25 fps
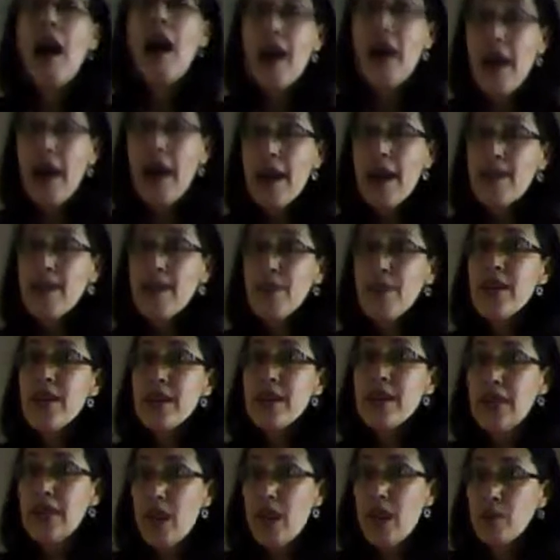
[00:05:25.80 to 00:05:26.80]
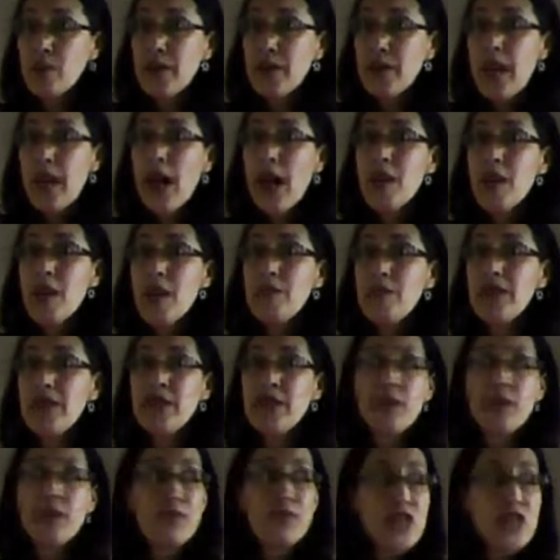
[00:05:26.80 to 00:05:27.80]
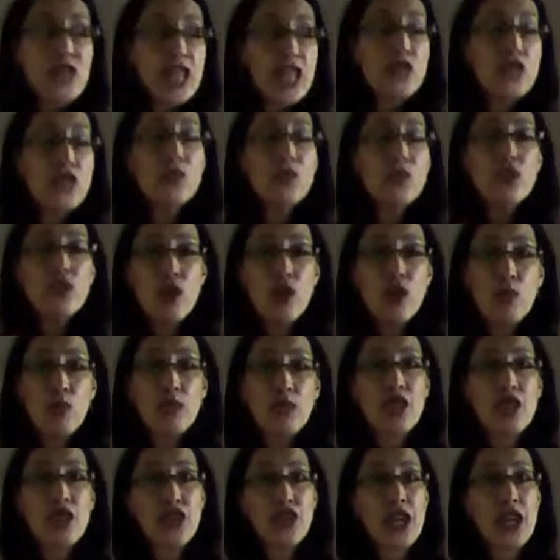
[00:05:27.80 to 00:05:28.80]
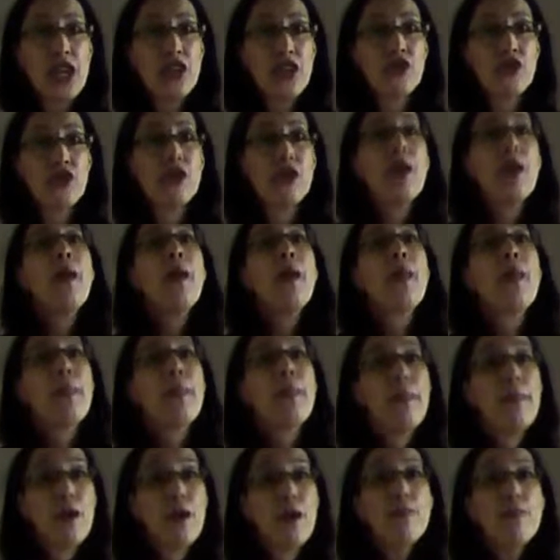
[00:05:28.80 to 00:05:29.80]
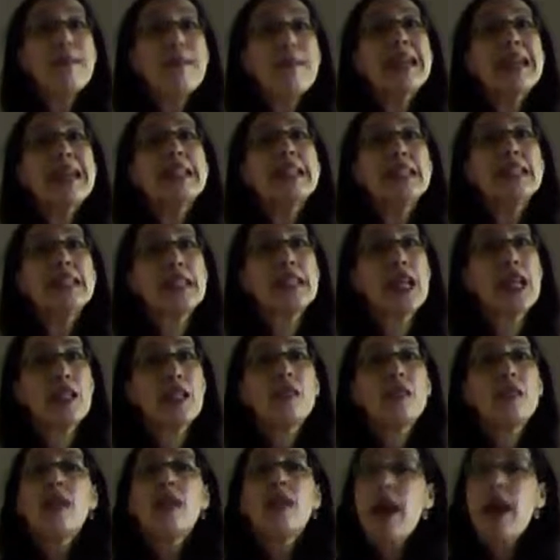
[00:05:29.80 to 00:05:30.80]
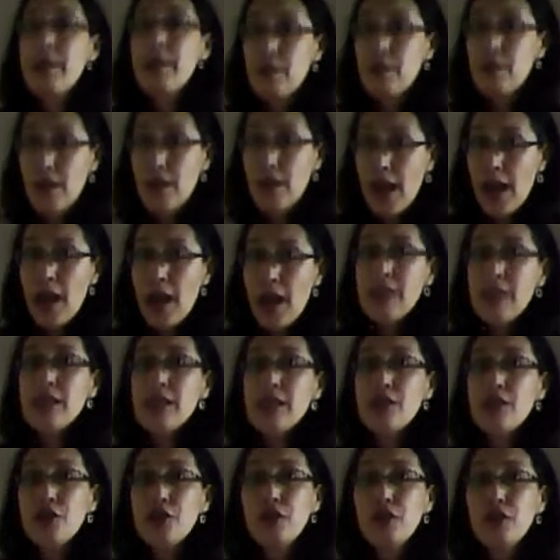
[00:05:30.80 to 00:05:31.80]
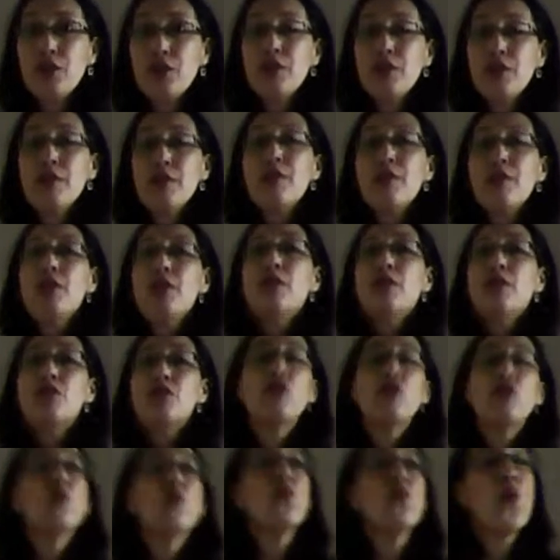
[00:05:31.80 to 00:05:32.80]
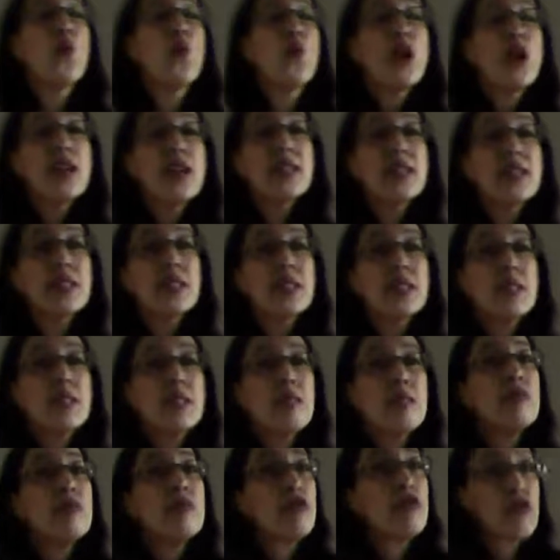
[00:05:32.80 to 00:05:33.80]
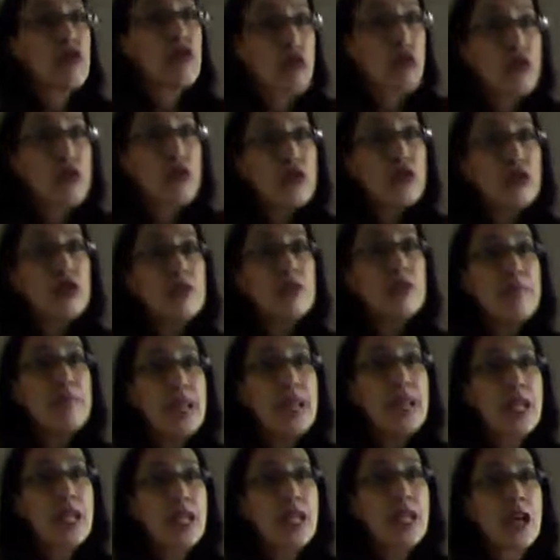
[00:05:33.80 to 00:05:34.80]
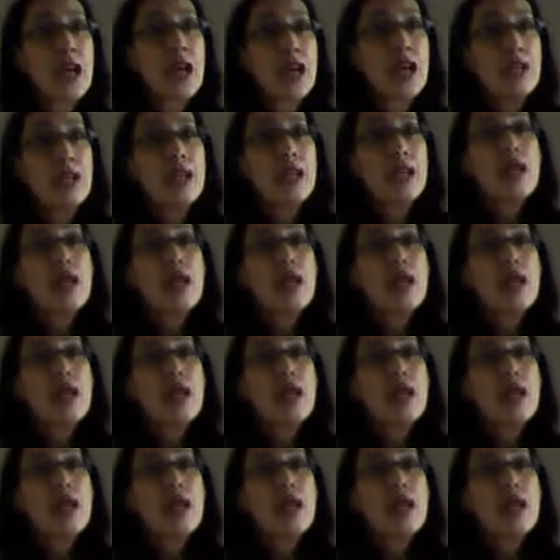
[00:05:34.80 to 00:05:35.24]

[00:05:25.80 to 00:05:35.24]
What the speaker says: I think that would happen if teens would only change their mindset and their attitude towards social media